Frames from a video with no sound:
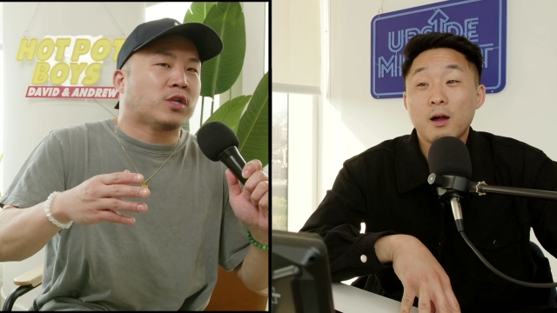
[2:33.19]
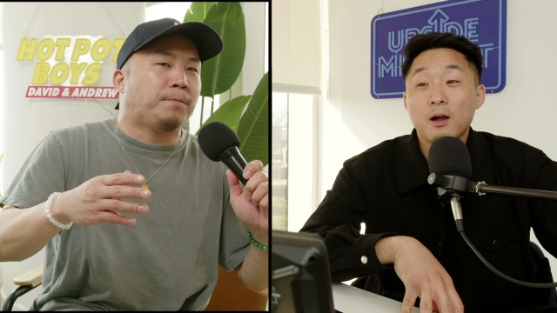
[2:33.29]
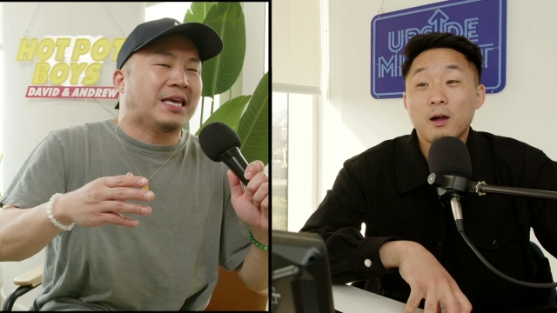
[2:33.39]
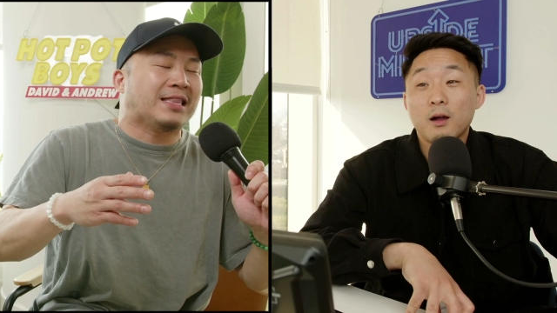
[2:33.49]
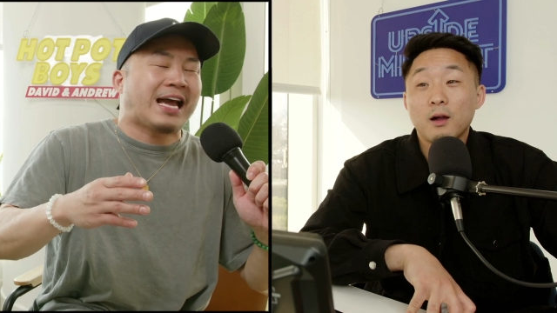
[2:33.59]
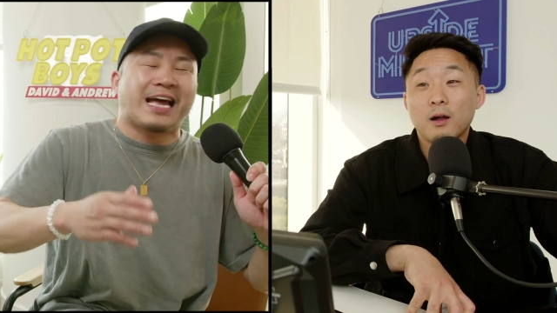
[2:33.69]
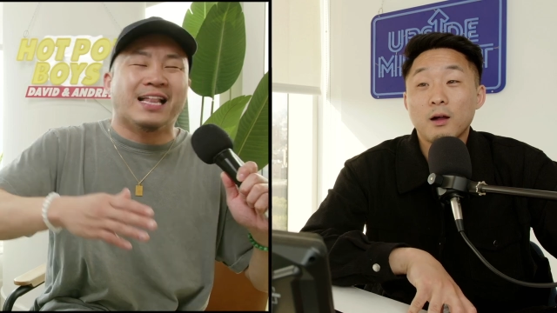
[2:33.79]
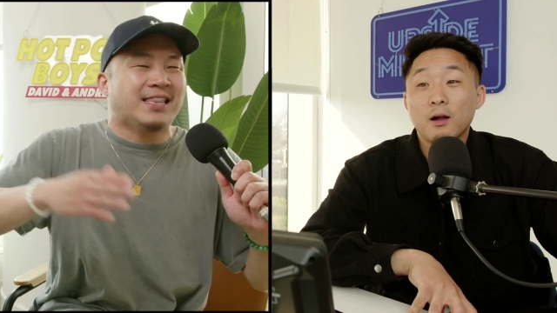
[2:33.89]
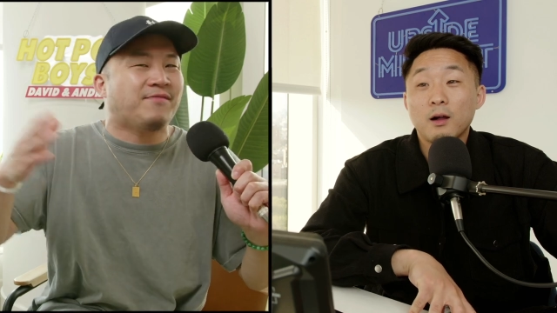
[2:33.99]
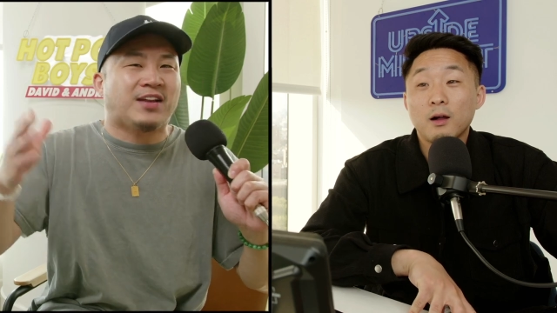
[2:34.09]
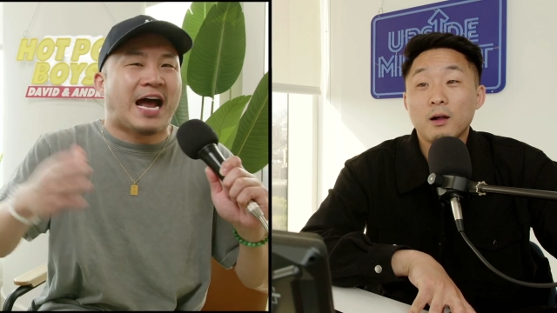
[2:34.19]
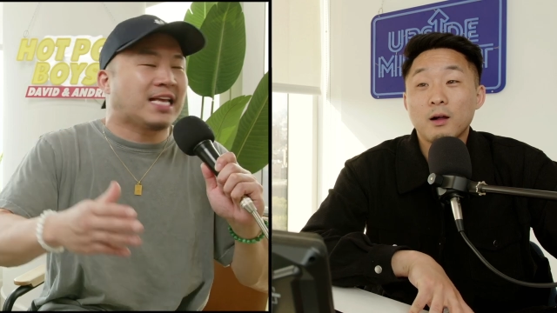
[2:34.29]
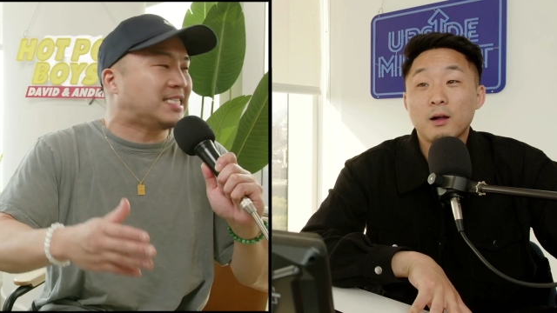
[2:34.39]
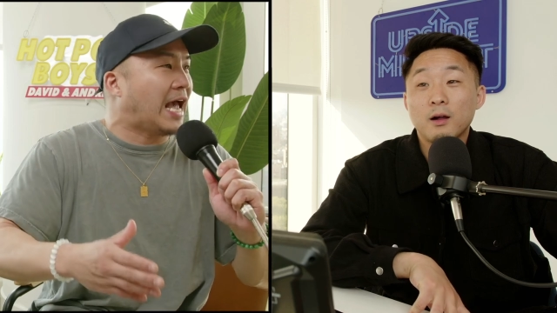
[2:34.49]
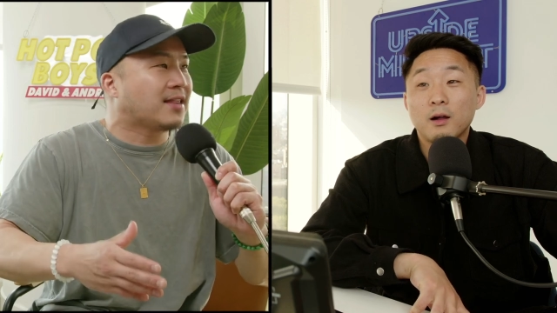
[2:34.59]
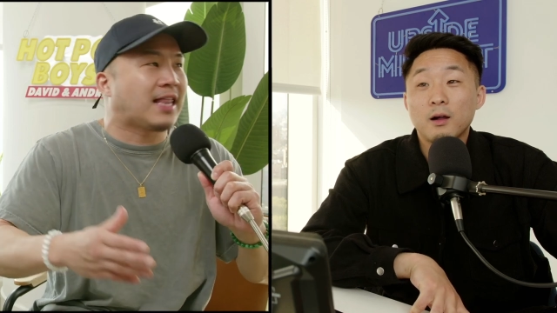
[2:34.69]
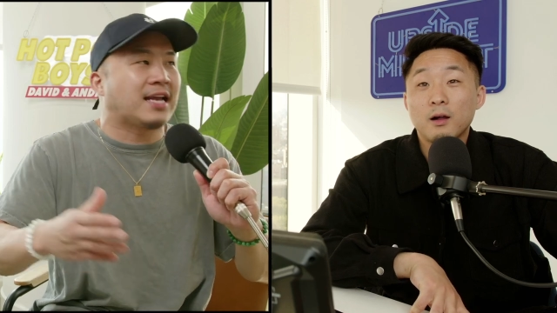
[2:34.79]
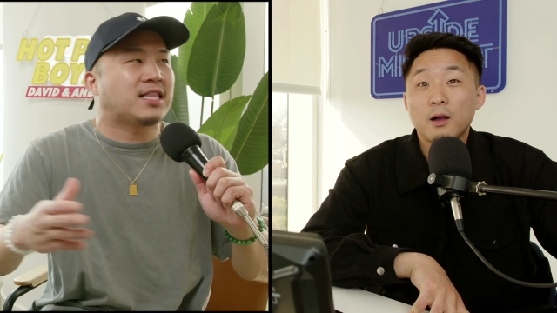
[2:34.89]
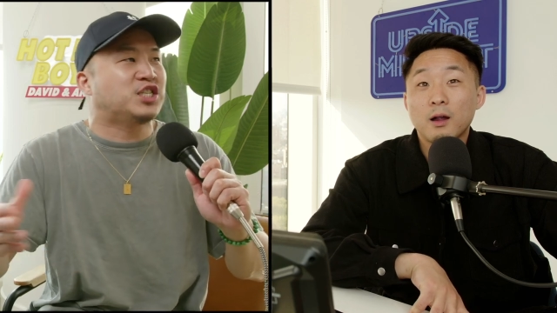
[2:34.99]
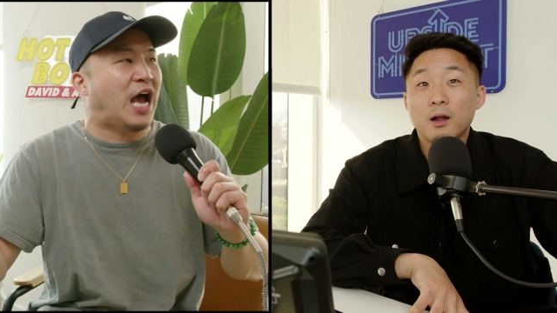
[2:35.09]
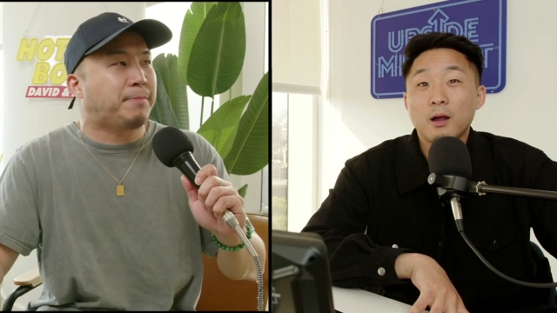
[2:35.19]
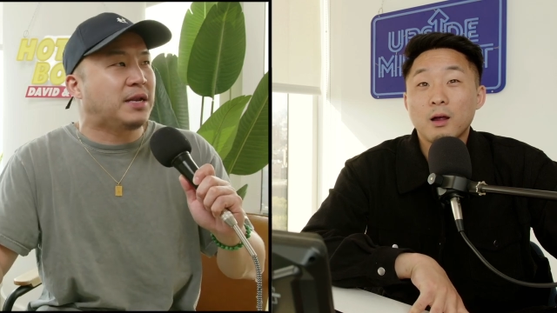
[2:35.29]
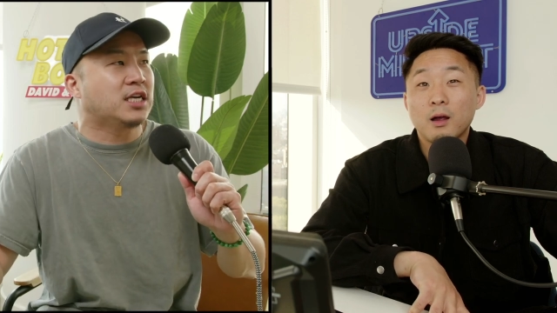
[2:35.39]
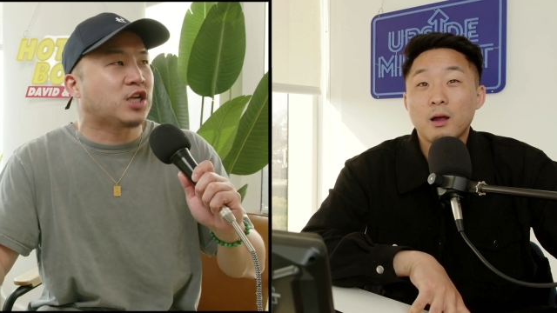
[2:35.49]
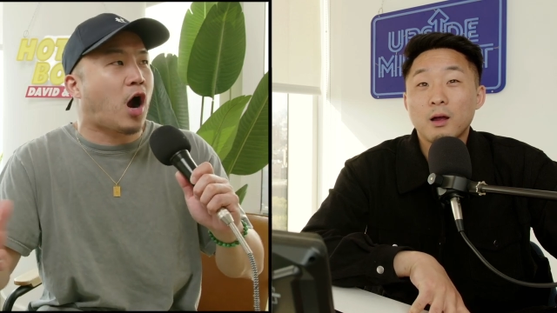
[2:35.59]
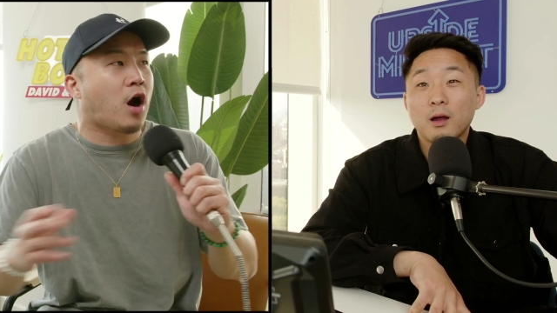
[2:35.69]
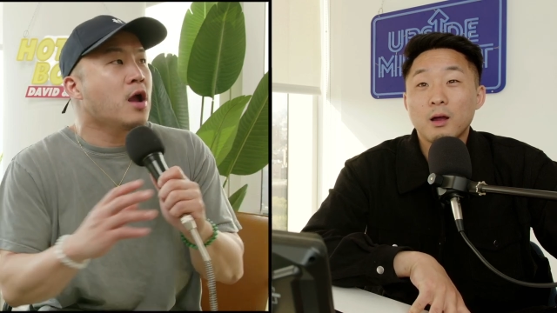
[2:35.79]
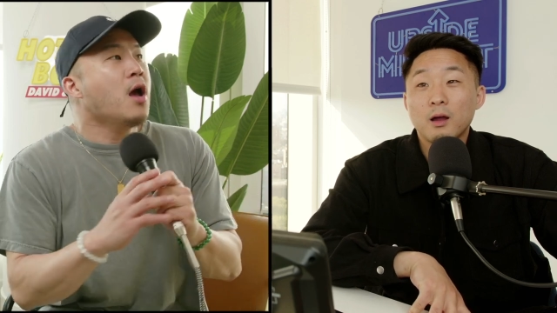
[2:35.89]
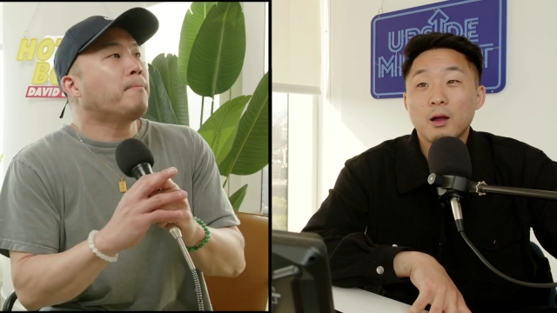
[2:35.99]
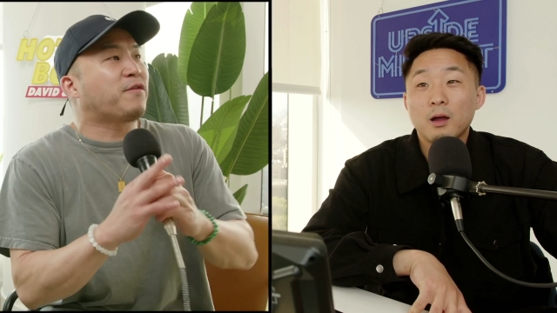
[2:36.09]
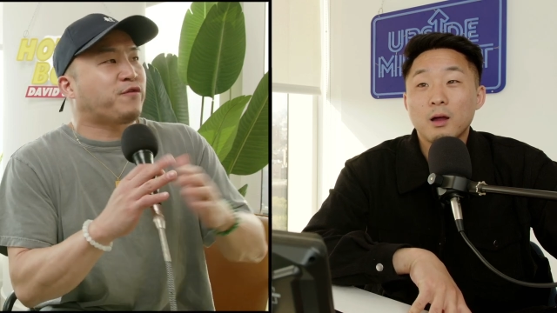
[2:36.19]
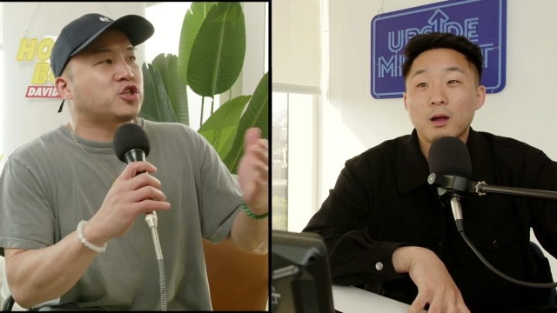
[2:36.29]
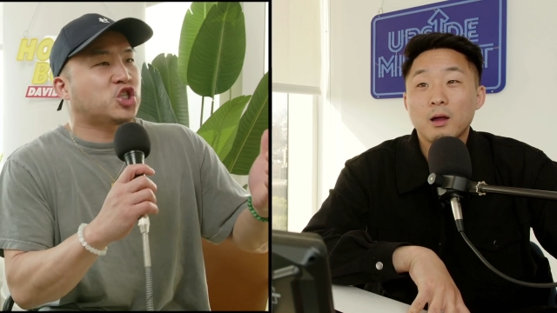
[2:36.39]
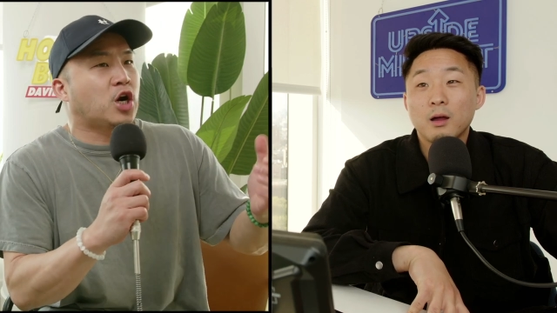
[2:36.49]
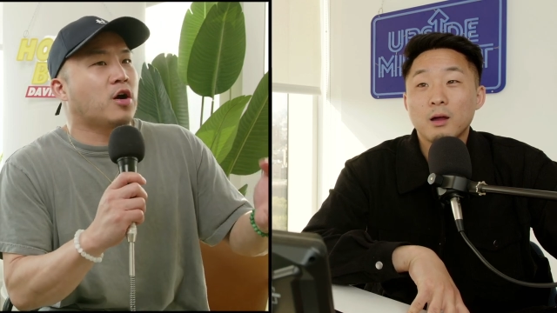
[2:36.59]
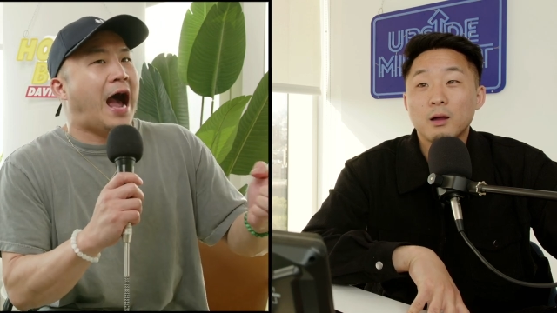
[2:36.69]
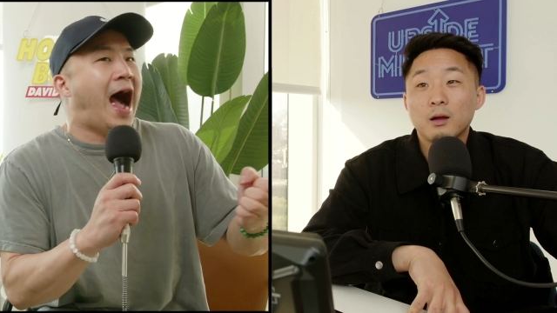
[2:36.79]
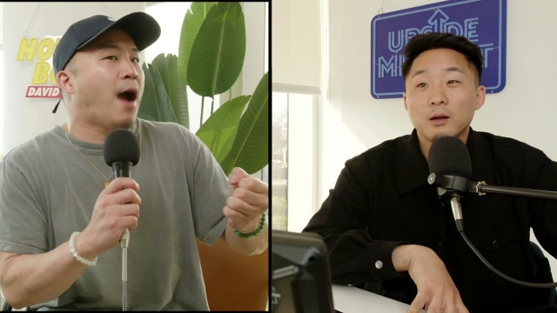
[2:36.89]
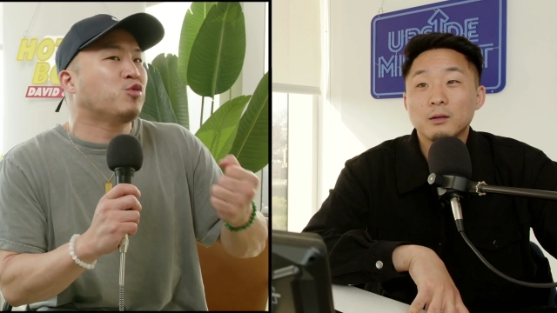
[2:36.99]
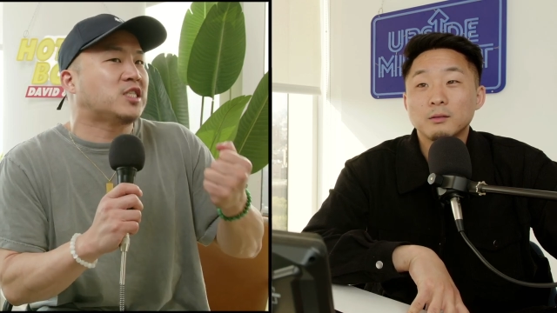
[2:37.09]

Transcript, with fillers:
Speaker 1: to be like 11 out of 10 like the Japanese are. But for sure, I would